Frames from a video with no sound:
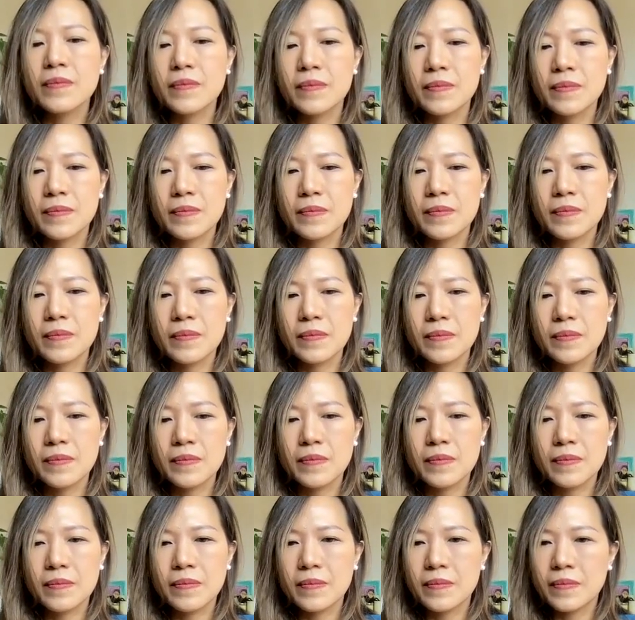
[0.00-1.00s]

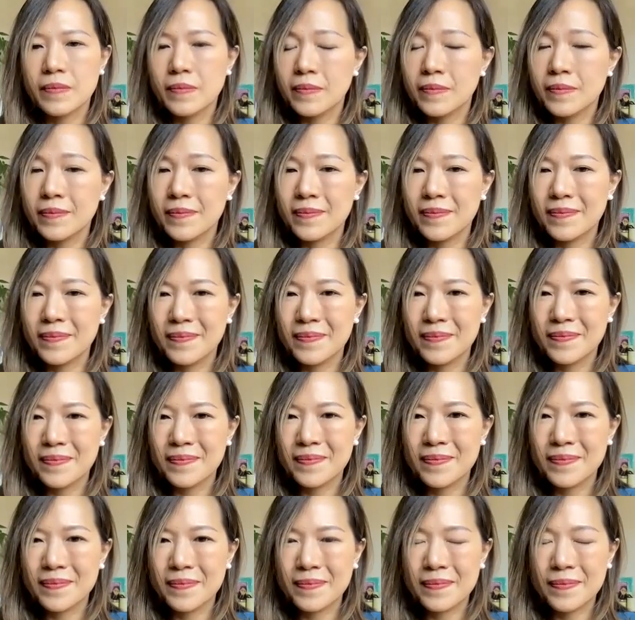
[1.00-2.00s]

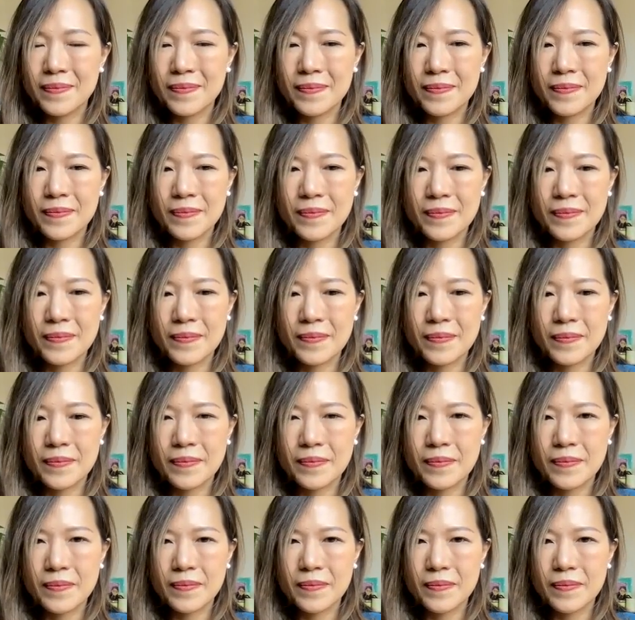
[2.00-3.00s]

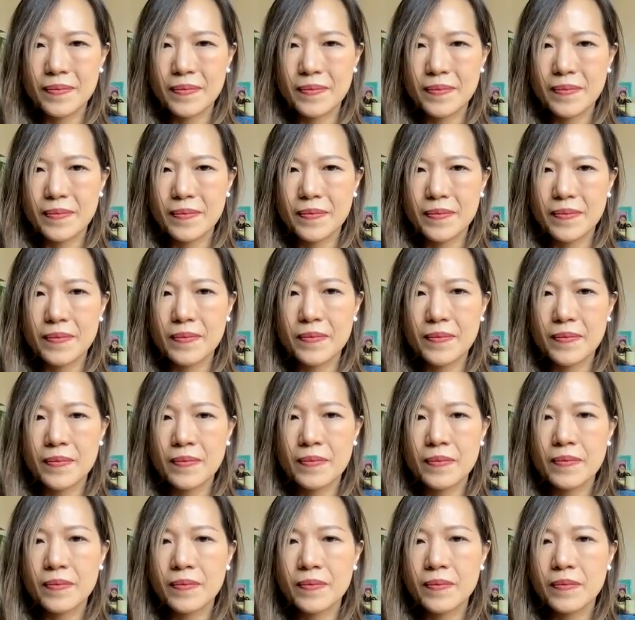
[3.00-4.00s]

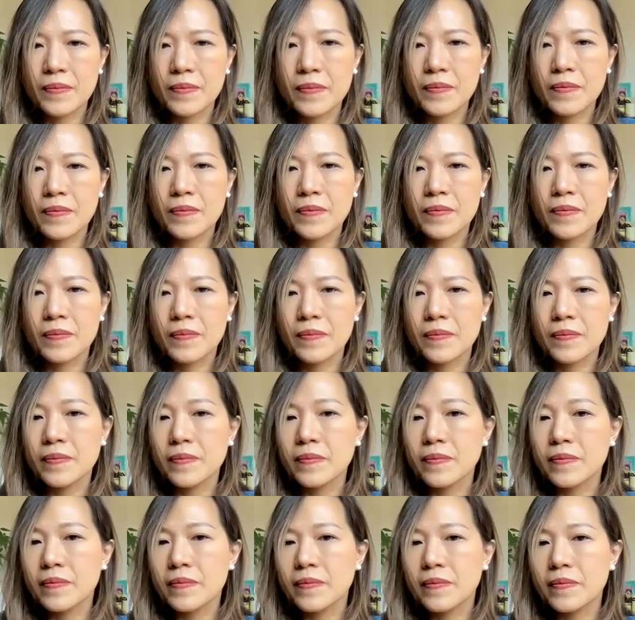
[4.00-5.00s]

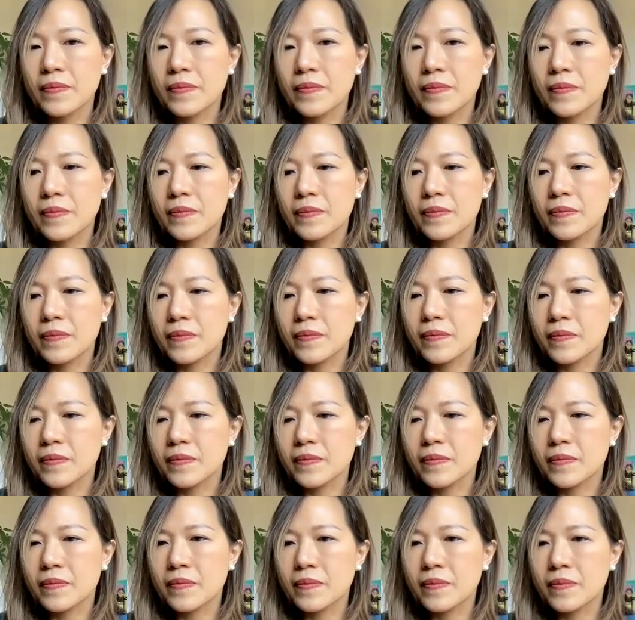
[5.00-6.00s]

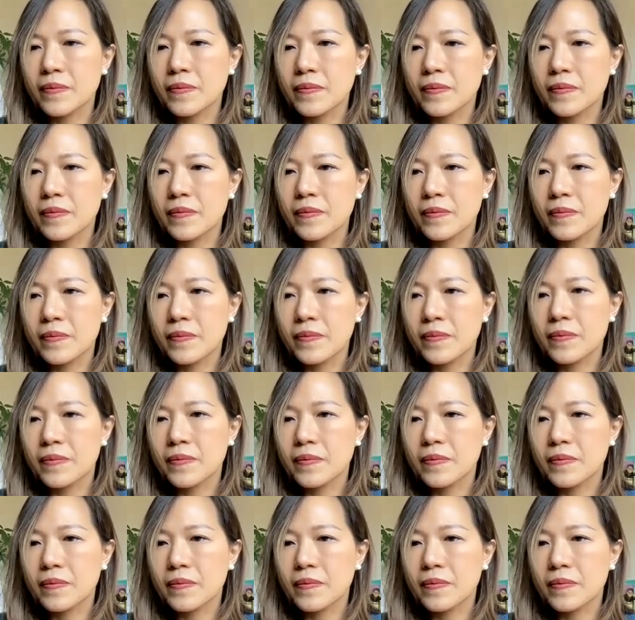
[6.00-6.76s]
This person isn't speaking.